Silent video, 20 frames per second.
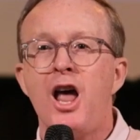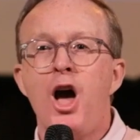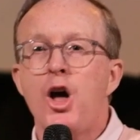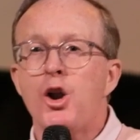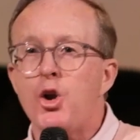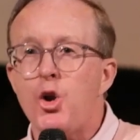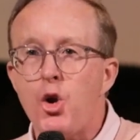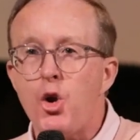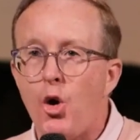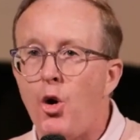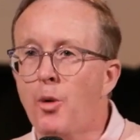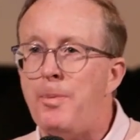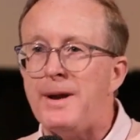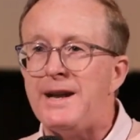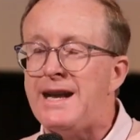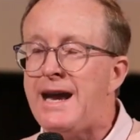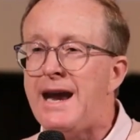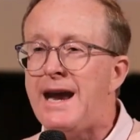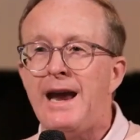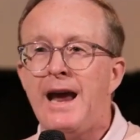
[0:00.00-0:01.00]

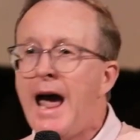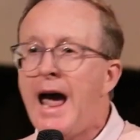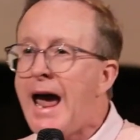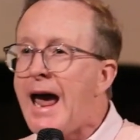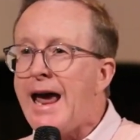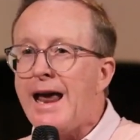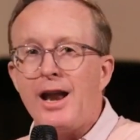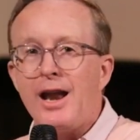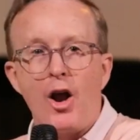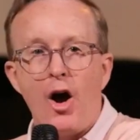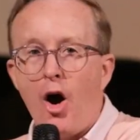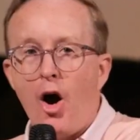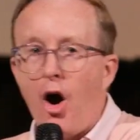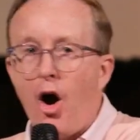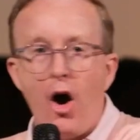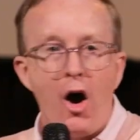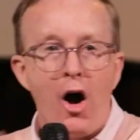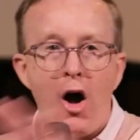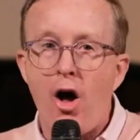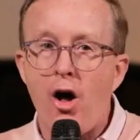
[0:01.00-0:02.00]
Nobody in
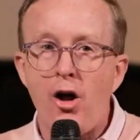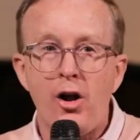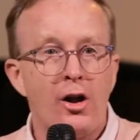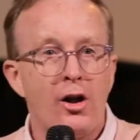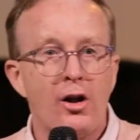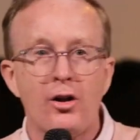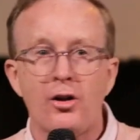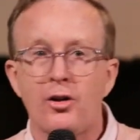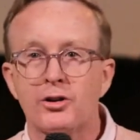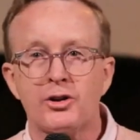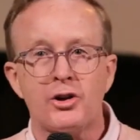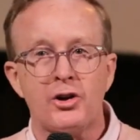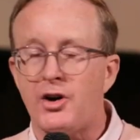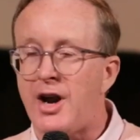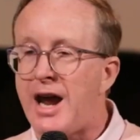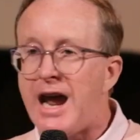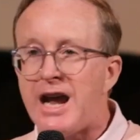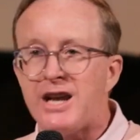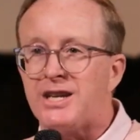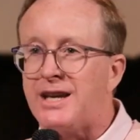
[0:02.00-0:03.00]
all
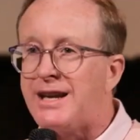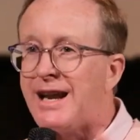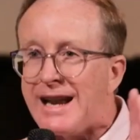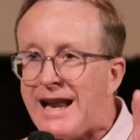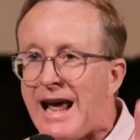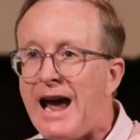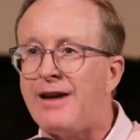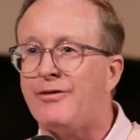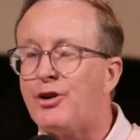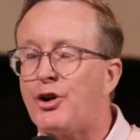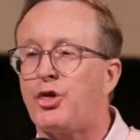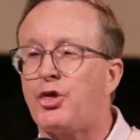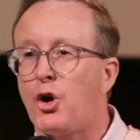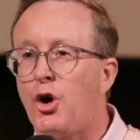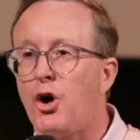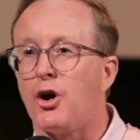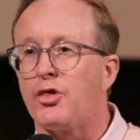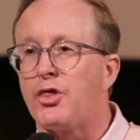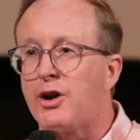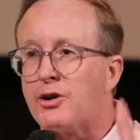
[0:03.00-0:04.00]
creation had ever
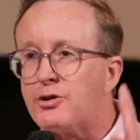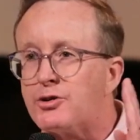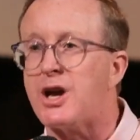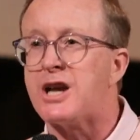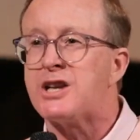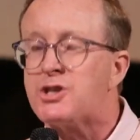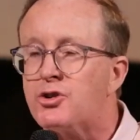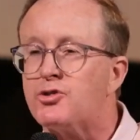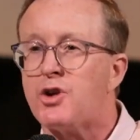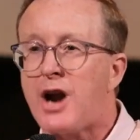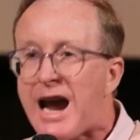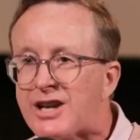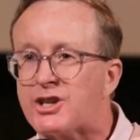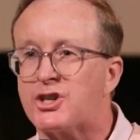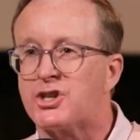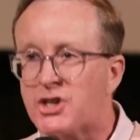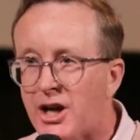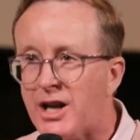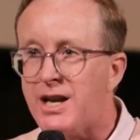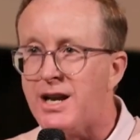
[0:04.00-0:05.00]
thought the
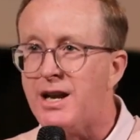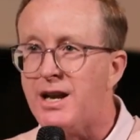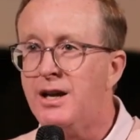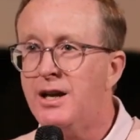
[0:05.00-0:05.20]
resurrection